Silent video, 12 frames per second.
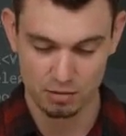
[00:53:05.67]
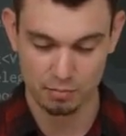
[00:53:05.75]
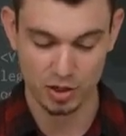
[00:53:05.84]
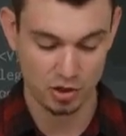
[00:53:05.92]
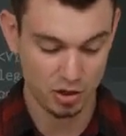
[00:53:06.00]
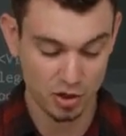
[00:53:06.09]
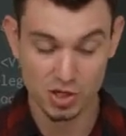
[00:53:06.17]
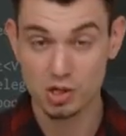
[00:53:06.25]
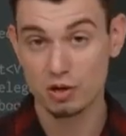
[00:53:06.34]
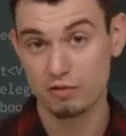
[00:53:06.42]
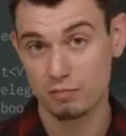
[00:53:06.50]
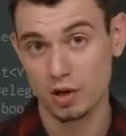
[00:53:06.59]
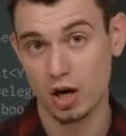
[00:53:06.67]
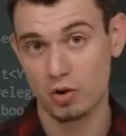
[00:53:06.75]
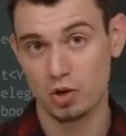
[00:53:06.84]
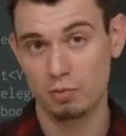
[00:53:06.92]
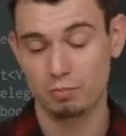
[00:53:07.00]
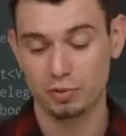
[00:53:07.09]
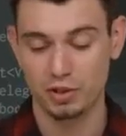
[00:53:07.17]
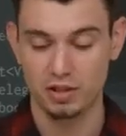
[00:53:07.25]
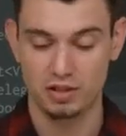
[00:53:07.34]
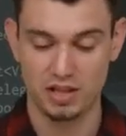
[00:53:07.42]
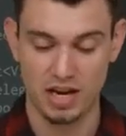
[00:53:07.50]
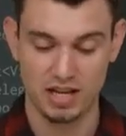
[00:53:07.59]
But you'll notice here from the
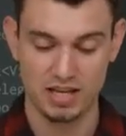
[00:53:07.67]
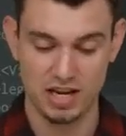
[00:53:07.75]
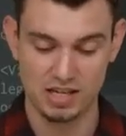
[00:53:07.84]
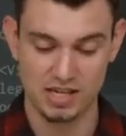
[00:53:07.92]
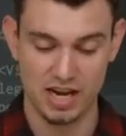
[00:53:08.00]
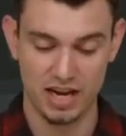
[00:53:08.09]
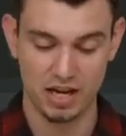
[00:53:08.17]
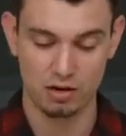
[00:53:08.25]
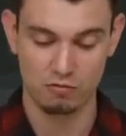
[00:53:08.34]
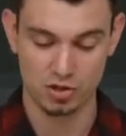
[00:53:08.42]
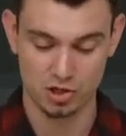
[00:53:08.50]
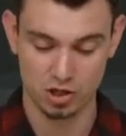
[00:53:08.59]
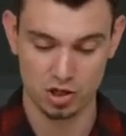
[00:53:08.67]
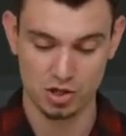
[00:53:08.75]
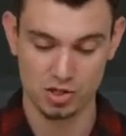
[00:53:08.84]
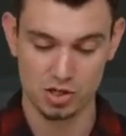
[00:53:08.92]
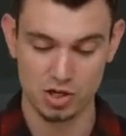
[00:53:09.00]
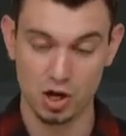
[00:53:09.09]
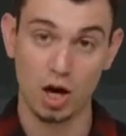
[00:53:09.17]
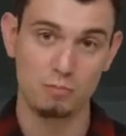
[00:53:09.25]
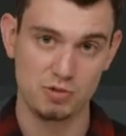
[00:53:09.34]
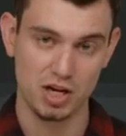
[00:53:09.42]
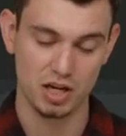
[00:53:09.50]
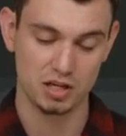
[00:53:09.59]
autocomplete that get tag returns an
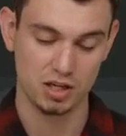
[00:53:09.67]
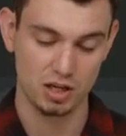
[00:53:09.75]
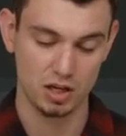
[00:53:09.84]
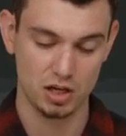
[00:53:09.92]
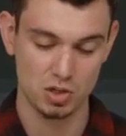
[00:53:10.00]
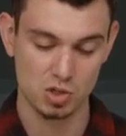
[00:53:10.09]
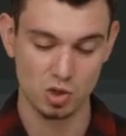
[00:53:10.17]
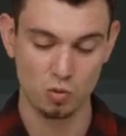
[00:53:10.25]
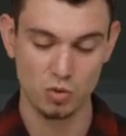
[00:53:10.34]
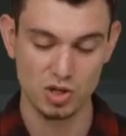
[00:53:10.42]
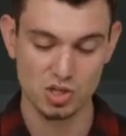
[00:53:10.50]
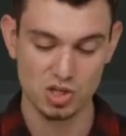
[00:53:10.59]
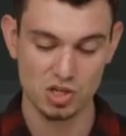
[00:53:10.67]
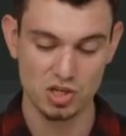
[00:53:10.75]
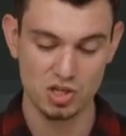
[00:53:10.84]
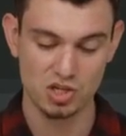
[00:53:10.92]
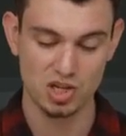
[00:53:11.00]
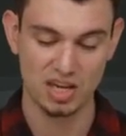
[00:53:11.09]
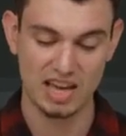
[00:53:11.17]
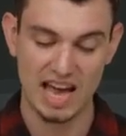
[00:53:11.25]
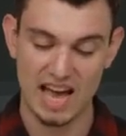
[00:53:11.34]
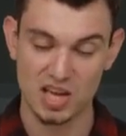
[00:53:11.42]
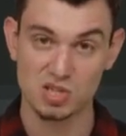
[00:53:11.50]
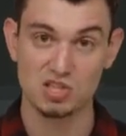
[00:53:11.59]
object. And so we just need to
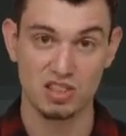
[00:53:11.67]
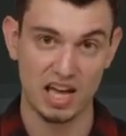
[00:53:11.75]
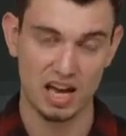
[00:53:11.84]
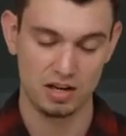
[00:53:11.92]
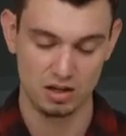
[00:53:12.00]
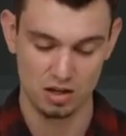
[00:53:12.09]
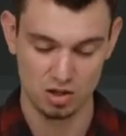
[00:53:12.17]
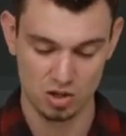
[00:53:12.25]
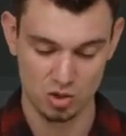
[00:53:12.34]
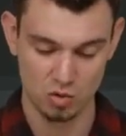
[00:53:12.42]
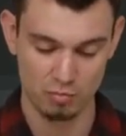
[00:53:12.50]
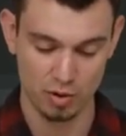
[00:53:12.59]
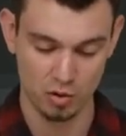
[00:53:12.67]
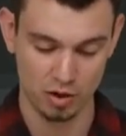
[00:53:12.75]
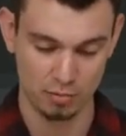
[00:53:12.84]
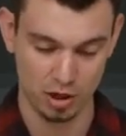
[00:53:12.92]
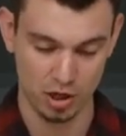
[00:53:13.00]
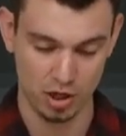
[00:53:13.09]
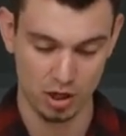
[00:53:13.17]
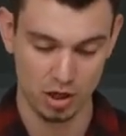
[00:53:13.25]
cast that to a Pokemon.